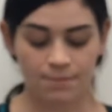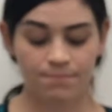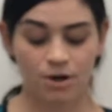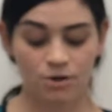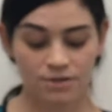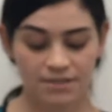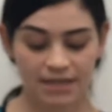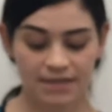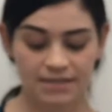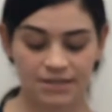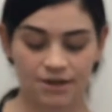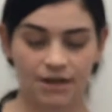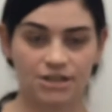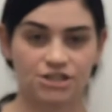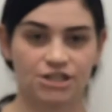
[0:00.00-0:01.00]

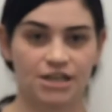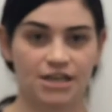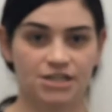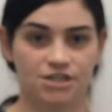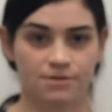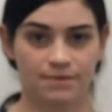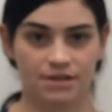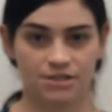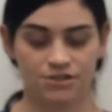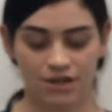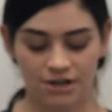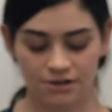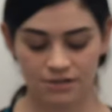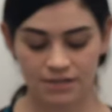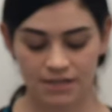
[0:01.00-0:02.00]
Post-secondary education
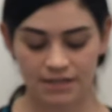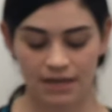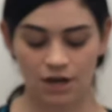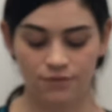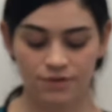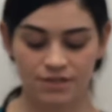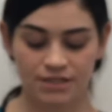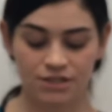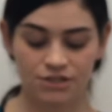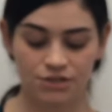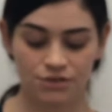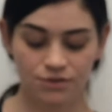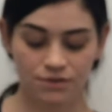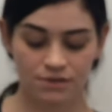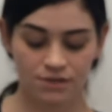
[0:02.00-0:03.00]
administrators, they oversee
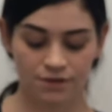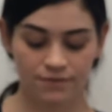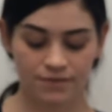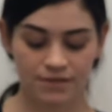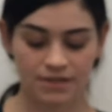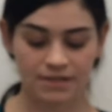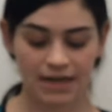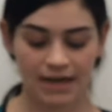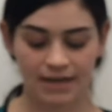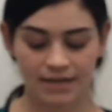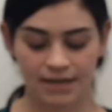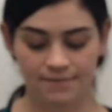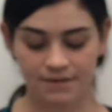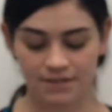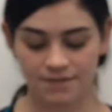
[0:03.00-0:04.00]
student services,
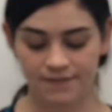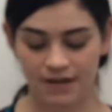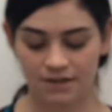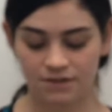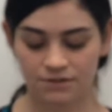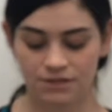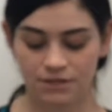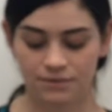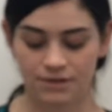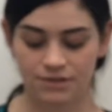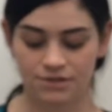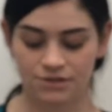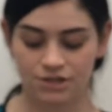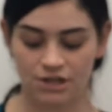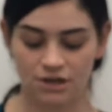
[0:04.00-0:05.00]
academics, faculty,
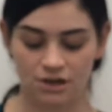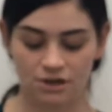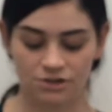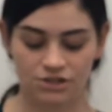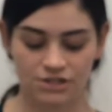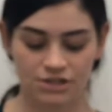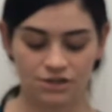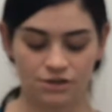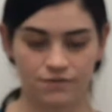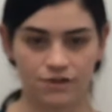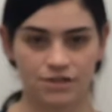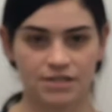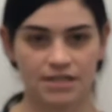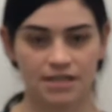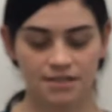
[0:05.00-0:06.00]
research at colleges and
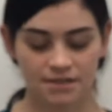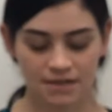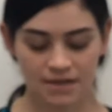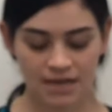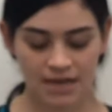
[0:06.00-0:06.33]
universities.